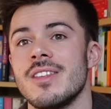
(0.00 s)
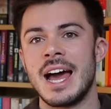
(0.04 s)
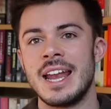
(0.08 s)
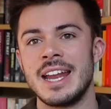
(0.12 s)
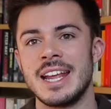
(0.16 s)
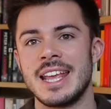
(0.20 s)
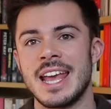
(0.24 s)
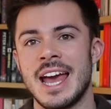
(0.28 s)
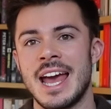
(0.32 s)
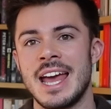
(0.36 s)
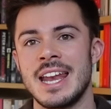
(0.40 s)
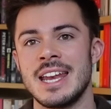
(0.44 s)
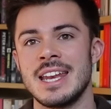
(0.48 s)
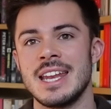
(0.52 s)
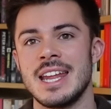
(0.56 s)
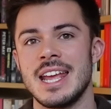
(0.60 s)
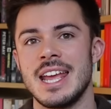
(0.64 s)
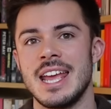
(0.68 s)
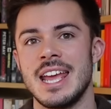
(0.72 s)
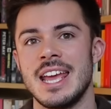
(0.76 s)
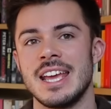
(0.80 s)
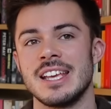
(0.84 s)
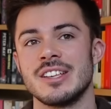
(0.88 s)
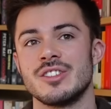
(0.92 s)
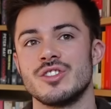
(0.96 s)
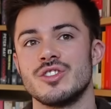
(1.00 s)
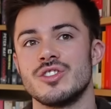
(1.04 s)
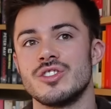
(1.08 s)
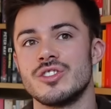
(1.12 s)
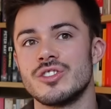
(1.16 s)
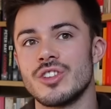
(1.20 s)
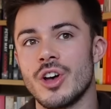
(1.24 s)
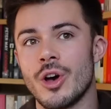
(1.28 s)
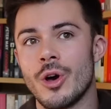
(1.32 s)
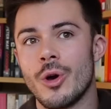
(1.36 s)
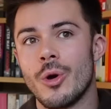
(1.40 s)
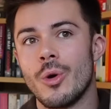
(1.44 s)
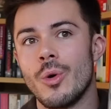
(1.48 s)
And again, it is
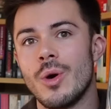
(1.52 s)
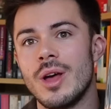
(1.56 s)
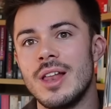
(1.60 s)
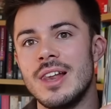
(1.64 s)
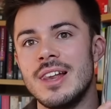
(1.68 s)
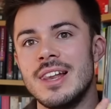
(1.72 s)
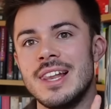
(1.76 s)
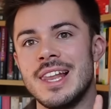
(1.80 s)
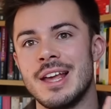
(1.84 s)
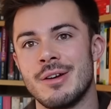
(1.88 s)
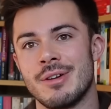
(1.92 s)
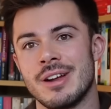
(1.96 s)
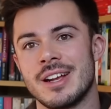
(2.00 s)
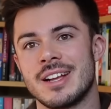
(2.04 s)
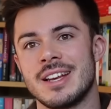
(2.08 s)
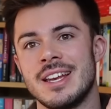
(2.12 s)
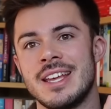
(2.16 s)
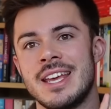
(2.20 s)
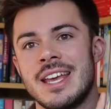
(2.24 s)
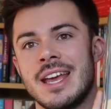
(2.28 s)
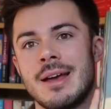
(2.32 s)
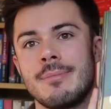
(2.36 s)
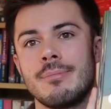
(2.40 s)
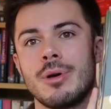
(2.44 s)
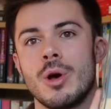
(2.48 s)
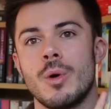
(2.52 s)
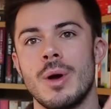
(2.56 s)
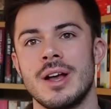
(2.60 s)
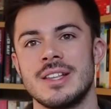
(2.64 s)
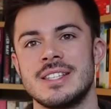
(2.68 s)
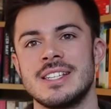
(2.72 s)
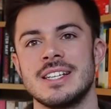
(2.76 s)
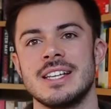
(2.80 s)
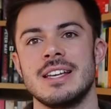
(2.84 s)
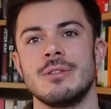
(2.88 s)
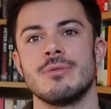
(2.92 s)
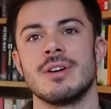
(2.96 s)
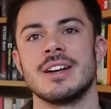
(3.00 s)
so lyrically and
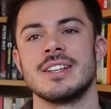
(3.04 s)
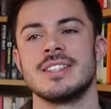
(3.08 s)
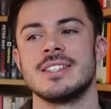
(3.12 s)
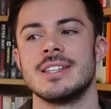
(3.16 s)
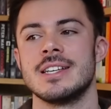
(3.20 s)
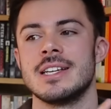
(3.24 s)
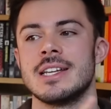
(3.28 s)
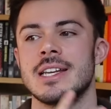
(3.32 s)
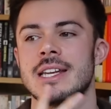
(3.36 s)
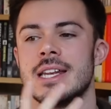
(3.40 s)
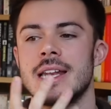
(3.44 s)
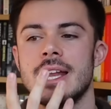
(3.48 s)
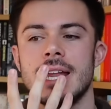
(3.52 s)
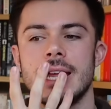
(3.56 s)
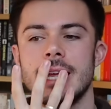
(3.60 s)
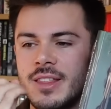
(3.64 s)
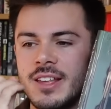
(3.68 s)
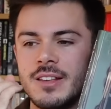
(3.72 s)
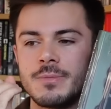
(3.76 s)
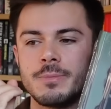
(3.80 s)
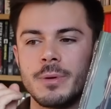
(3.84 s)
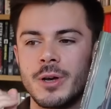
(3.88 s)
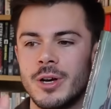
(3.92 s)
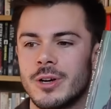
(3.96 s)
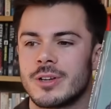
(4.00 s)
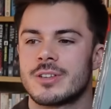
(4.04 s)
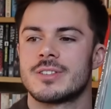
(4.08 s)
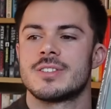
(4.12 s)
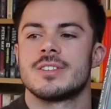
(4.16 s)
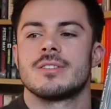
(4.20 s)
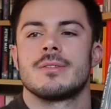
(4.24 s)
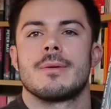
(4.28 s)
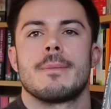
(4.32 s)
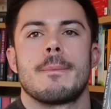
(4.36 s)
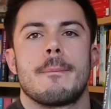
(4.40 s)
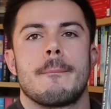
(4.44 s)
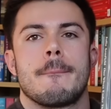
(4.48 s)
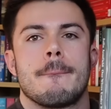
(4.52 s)
poetically written. These
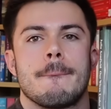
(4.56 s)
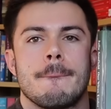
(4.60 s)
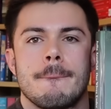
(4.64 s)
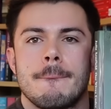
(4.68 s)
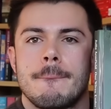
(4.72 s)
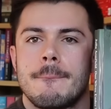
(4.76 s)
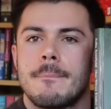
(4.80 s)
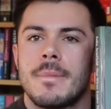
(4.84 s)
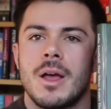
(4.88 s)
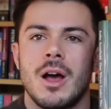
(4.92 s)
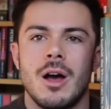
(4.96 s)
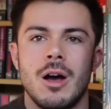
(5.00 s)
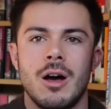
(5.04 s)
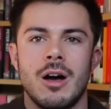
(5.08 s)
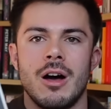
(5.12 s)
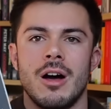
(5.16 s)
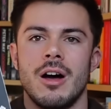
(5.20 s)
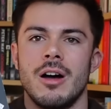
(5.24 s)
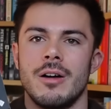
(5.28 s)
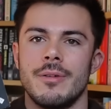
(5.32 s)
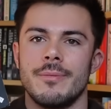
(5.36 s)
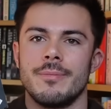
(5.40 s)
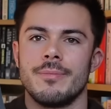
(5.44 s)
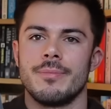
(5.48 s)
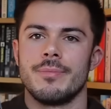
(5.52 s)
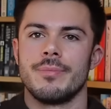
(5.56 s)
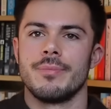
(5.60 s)
books are